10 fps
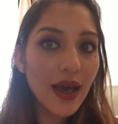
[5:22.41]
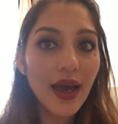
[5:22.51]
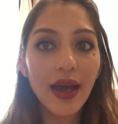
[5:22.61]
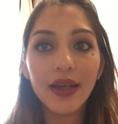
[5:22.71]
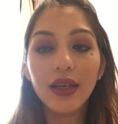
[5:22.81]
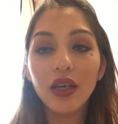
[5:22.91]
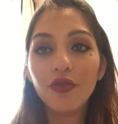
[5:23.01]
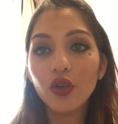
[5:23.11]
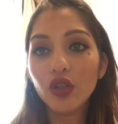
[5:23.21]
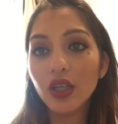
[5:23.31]
And
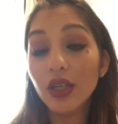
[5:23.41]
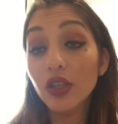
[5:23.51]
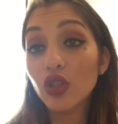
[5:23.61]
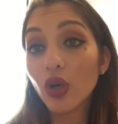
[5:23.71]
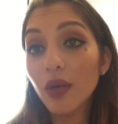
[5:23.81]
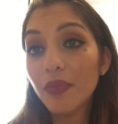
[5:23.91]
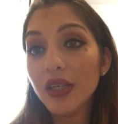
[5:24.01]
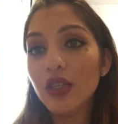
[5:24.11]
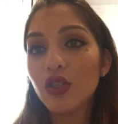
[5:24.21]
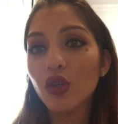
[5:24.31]
if you did enjoy,
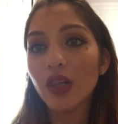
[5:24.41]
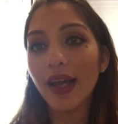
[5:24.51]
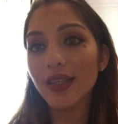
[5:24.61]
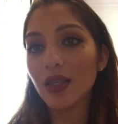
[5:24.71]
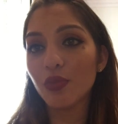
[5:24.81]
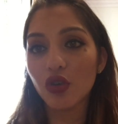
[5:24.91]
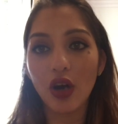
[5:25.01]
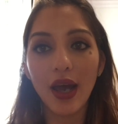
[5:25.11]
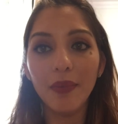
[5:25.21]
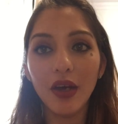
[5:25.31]
please do like, subscribe,